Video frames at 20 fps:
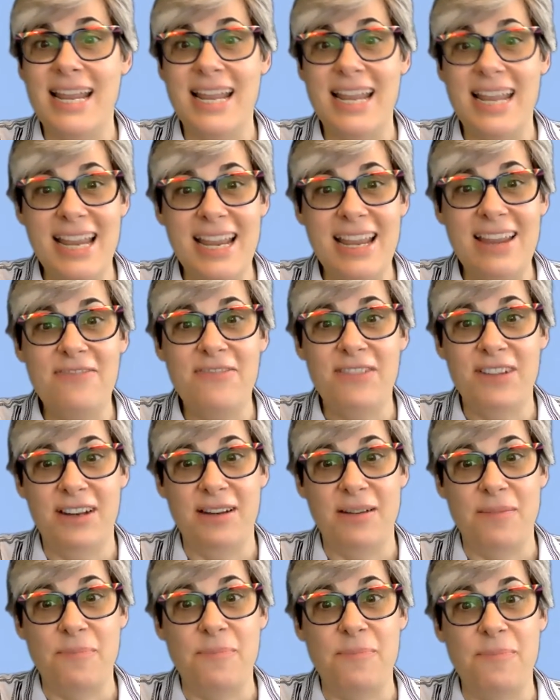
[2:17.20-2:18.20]

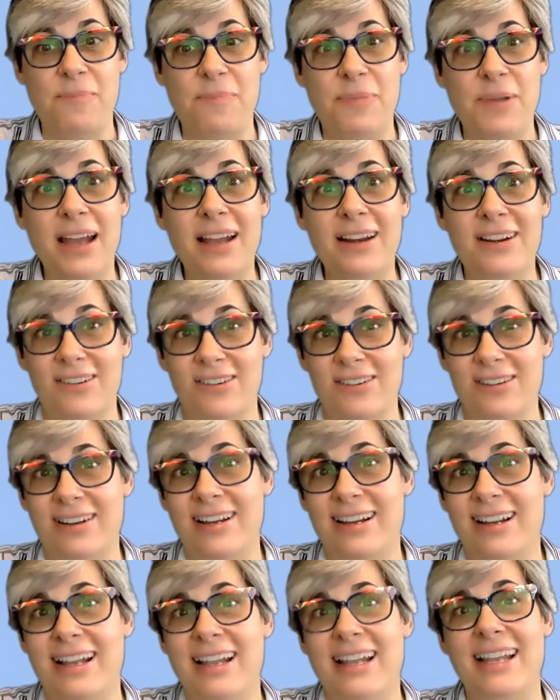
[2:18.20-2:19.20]
Even better
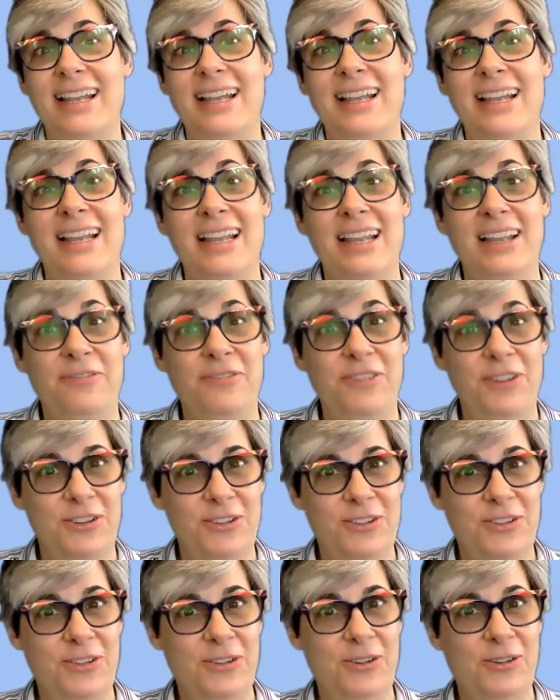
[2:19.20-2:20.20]
if your
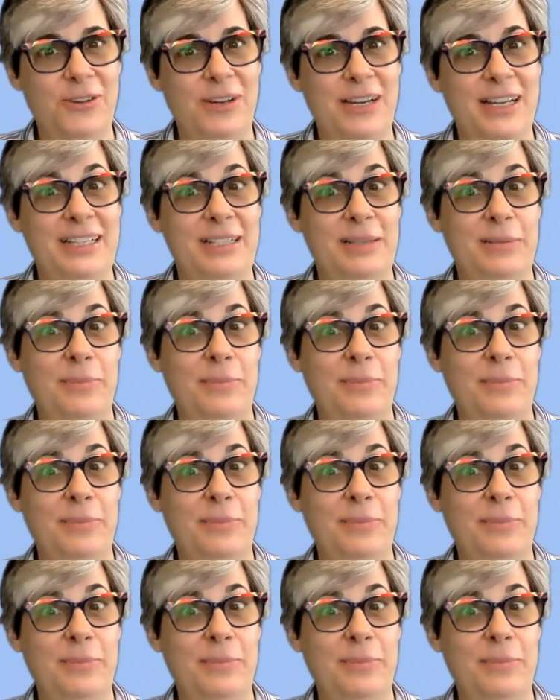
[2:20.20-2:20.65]
story is